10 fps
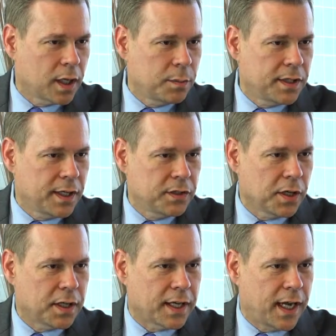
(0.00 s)
comes in. Let's
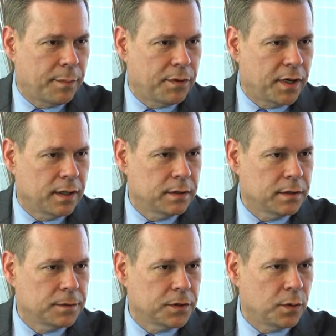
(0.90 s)
look at the cap there.
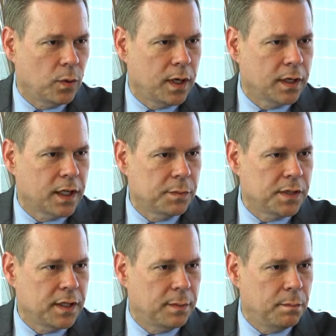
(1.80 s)
So the water
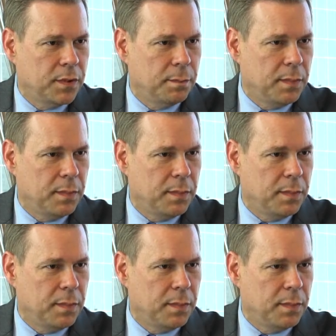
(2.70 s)
comes in the